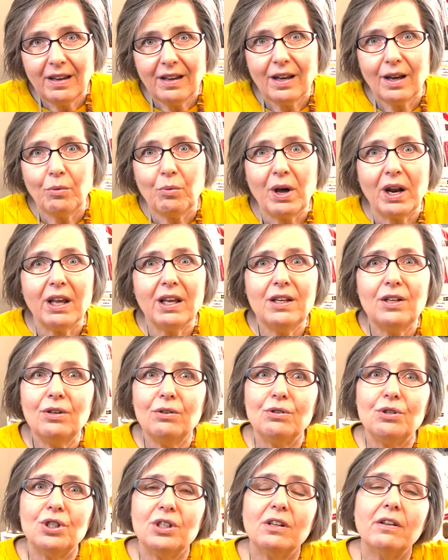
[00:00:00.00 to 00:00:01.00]
When I do,
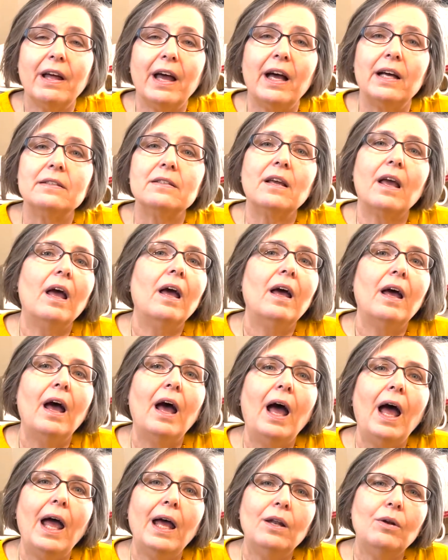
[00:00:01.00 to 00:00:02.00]
she'll ask,
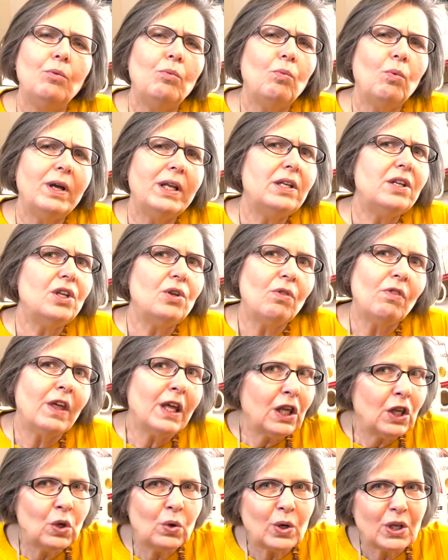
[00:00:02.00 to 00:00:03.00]
"And when do you
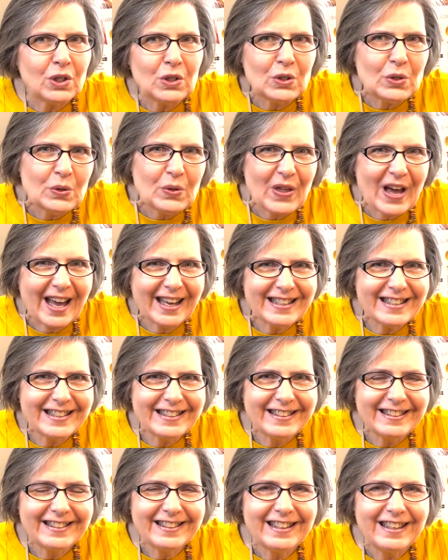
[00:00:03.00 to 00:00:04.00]
think you can do that?"
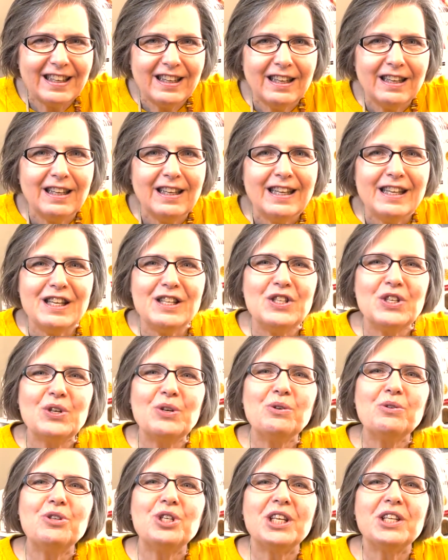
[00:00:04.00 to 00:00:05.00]
It's her
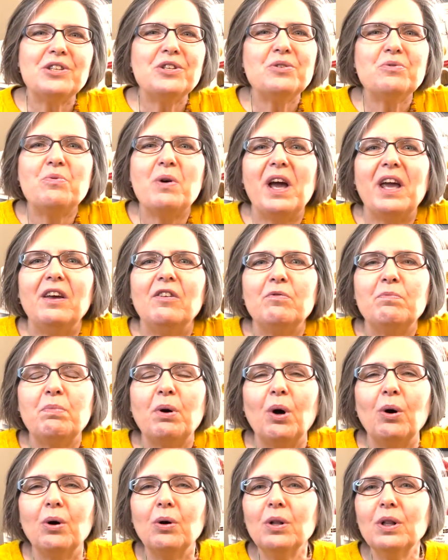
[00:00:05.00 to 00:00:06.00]
gentle way of
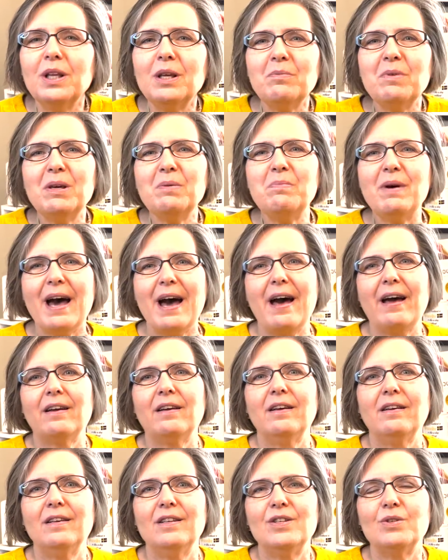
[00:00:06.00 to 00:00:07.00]
pulling me back
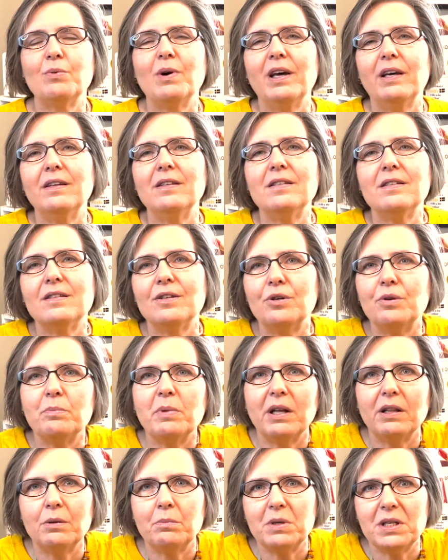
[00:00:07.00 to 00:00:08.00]
so I consider
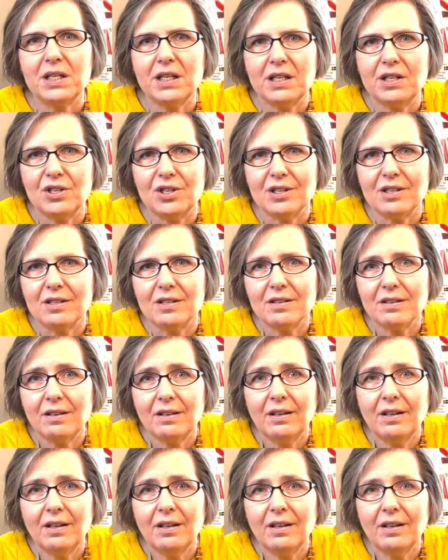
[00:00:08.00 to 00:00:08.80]
my limitations.